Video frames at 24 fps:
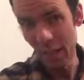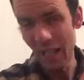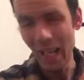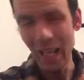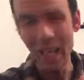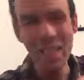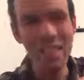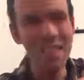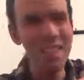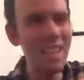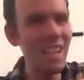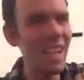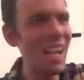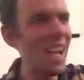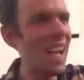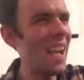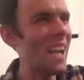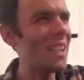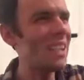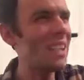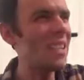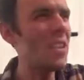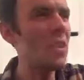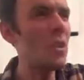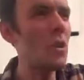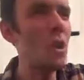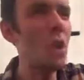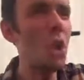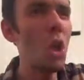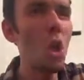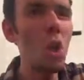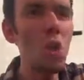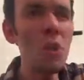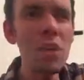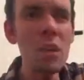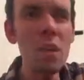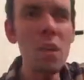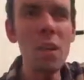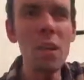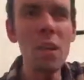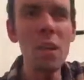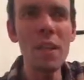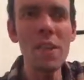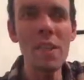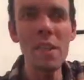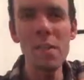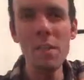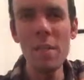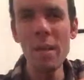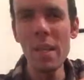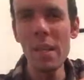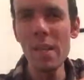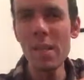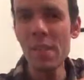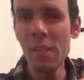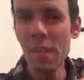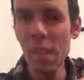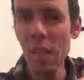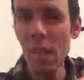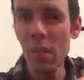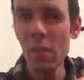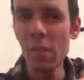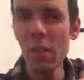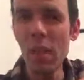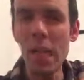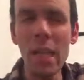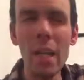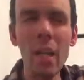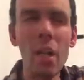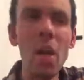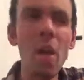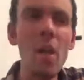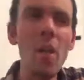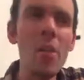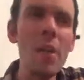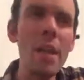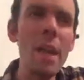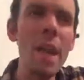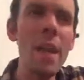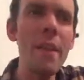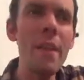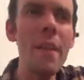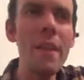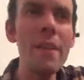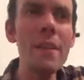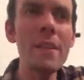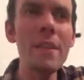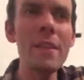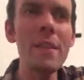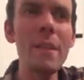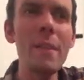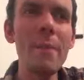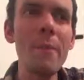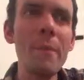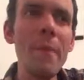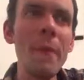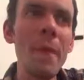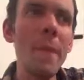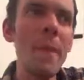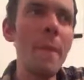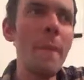As logical as it may sound, like, oh yeah, that's the